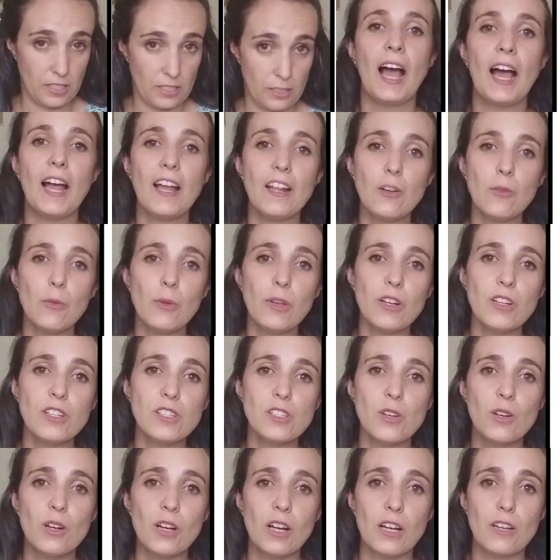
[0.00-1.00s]
And we
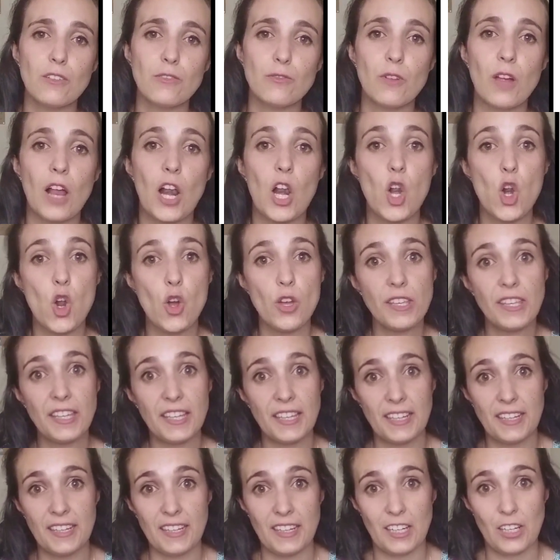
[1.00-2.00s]
also have
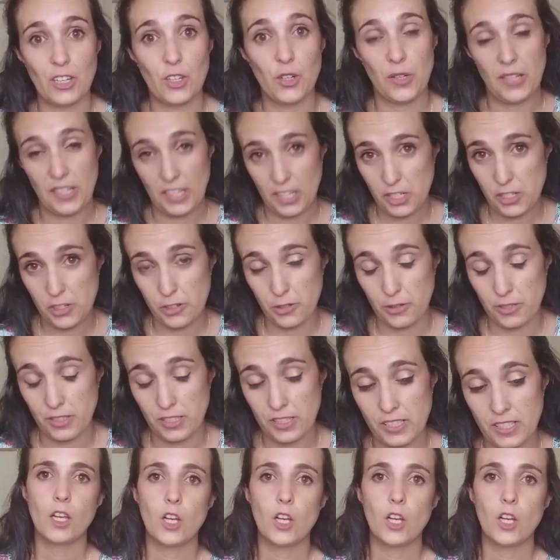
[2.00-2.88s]
logical connections.